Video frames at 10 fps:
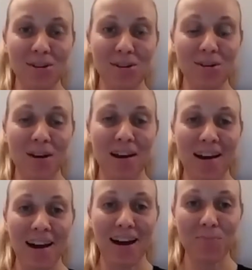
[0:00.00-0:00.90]
So
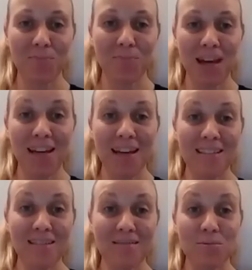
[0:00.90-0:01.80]
I guess
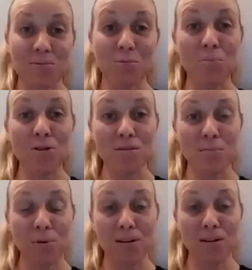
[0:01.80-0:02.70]
one most
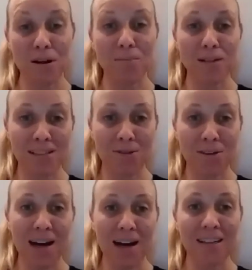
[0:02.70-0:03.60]
important public is your
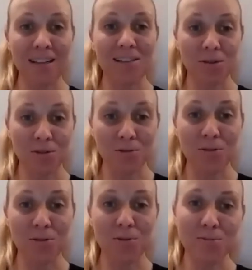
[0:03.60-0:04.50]
athlete or your
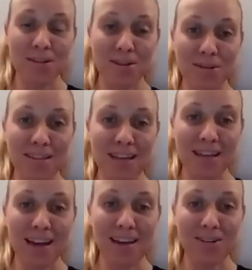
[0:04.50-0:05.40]
group, so as long as
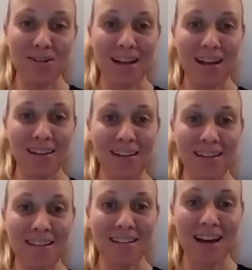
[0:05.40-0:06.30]
they understand
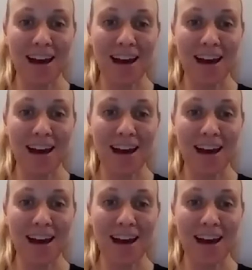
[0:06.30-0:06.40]
it.